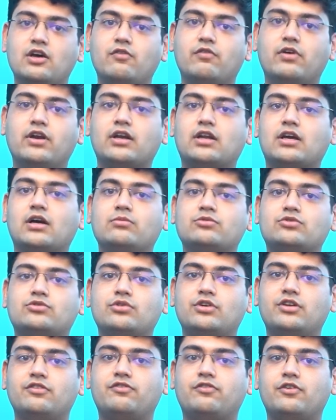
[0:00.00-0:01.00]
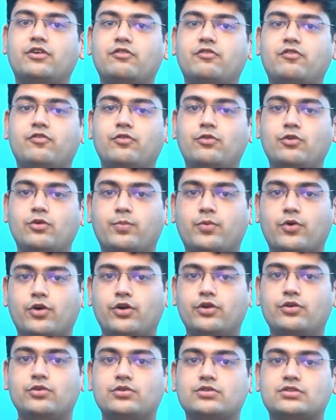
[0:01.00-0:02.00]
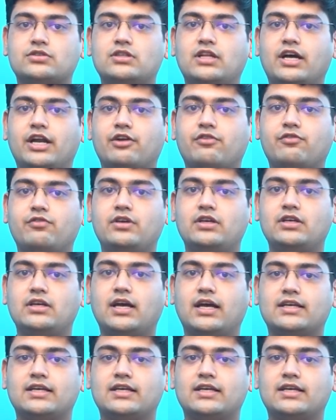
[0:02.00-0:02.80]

When it comes to different food produce that we,